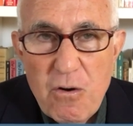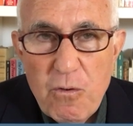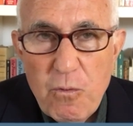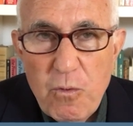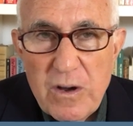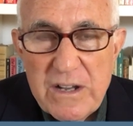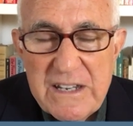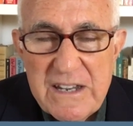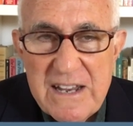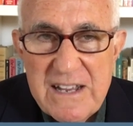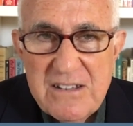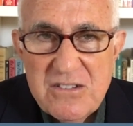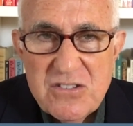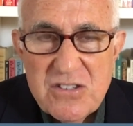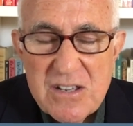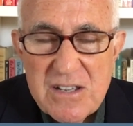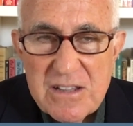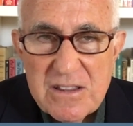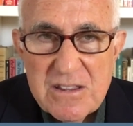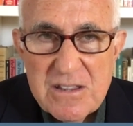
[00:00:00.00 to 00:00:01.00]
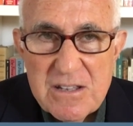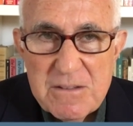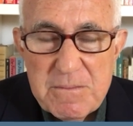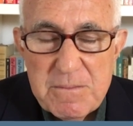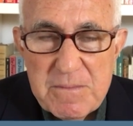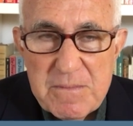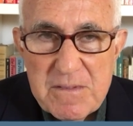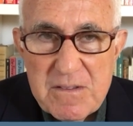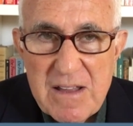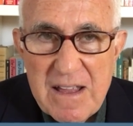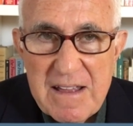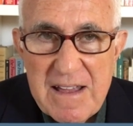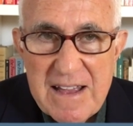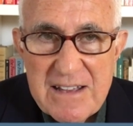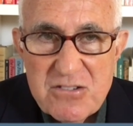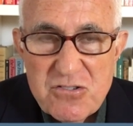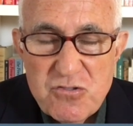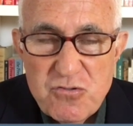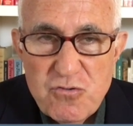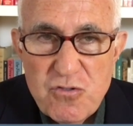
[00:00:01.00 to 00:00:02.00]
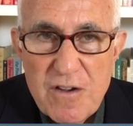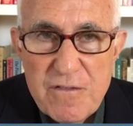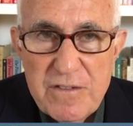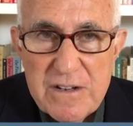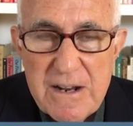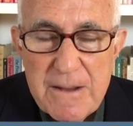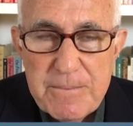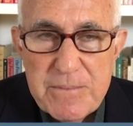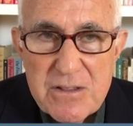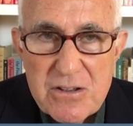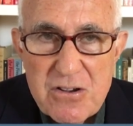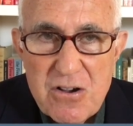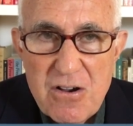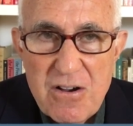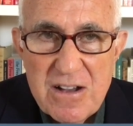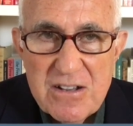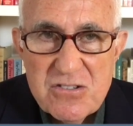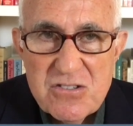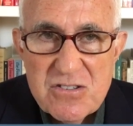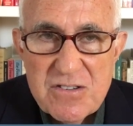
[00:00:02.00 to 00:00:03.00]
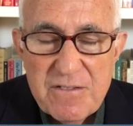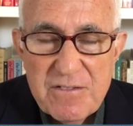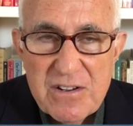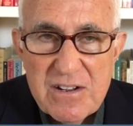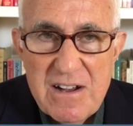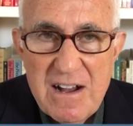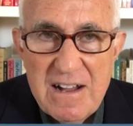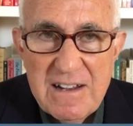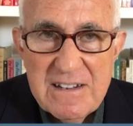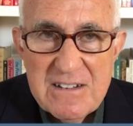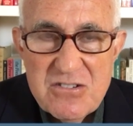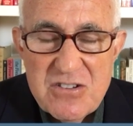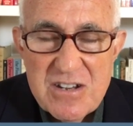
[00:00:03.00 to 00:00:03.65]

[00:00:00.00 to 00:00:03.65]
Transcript: What is it that has driven up the costs of a college